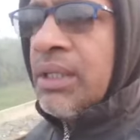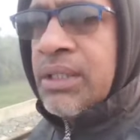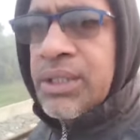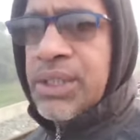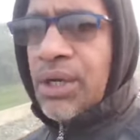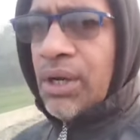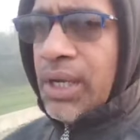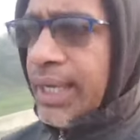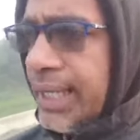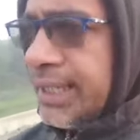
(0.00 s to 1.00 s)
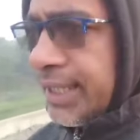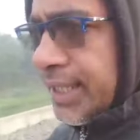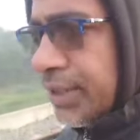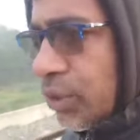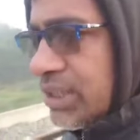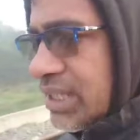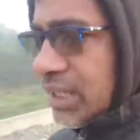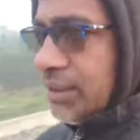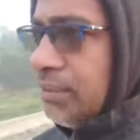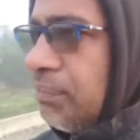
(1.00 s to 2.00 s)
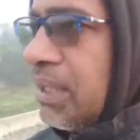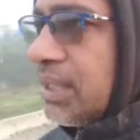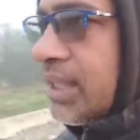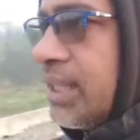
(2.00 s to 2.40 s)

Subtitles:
So and conjunction, but